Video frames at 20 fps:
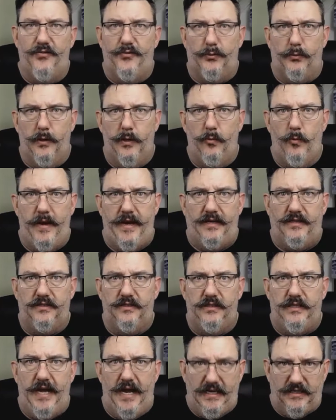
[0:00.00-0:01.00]
3
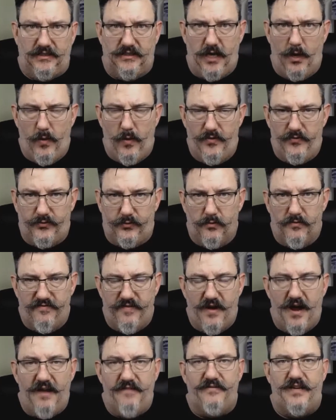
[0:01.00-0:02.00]
weeks. Yes, I went through
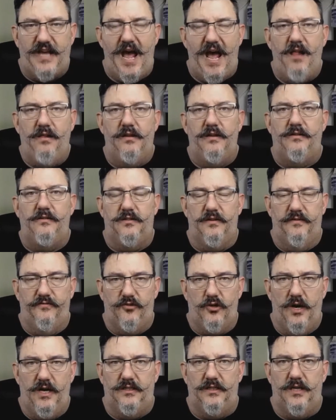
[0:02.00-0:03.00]
5 gallons of
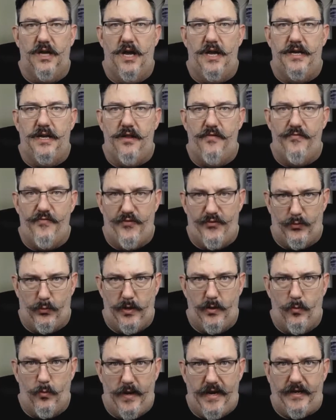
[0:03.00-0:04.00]
Dry Side in 3
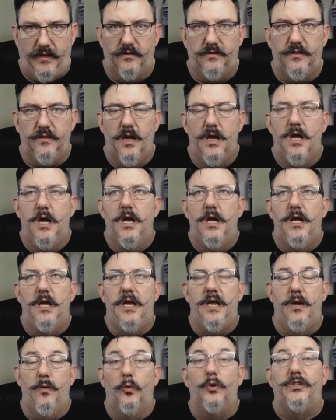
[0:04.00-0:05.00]
weeks.
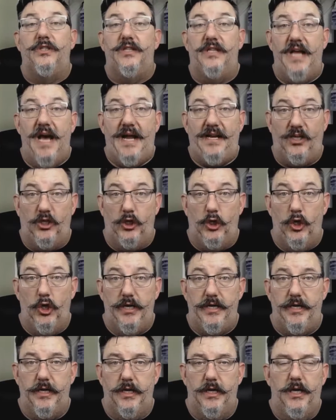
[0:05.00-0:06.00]
It was that
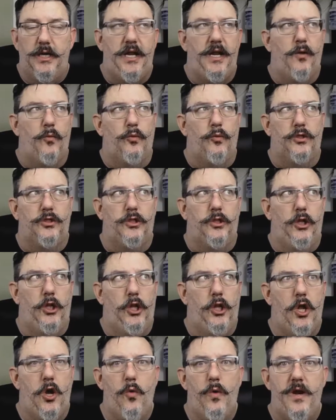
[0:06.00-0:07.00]
good. It was
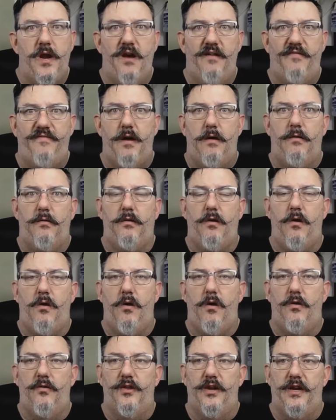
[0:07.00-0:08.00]
low enough
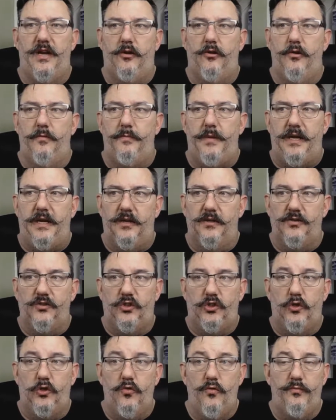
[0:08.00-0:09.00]
alcohol that it could be
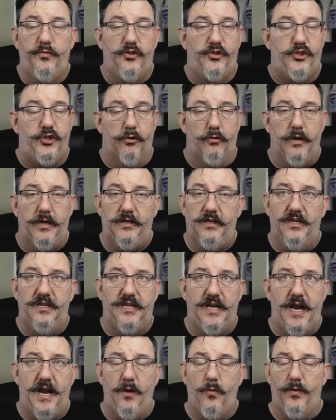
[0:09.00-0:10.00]
consumed during the
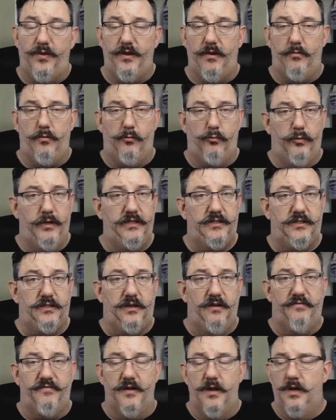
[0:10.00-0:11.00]
day without a risk
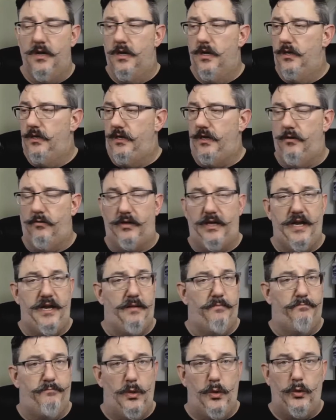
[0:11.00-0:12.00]
of,
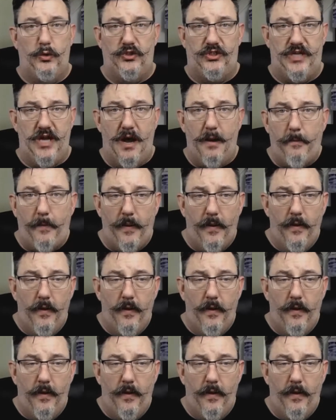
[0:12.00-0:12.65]
getting boozed up.